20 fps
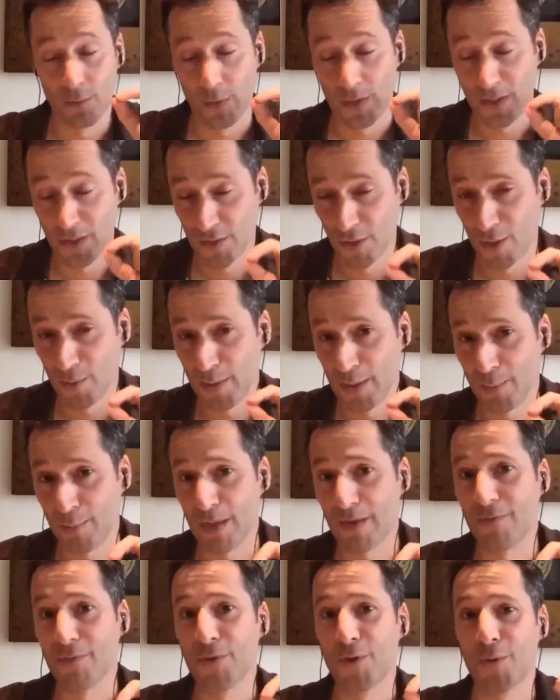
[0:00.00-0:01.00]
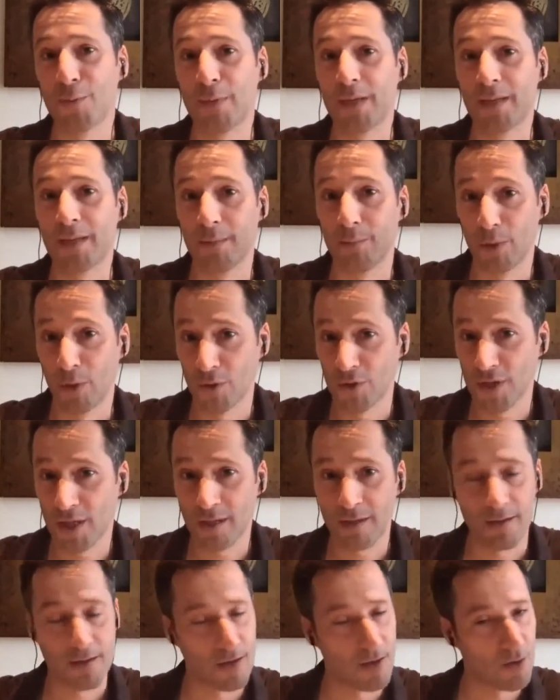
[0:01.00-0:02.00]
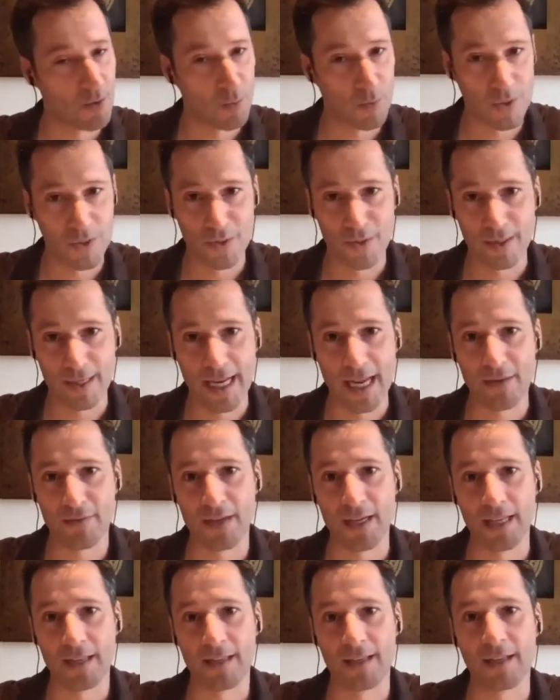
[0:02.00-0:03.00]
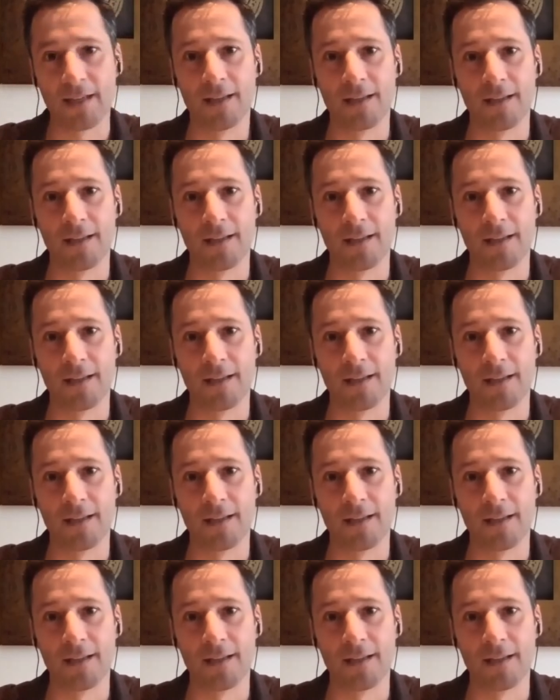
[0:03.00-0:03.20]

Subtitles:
When you talk about the platform, you mean the blockchain? No, we do not have anything.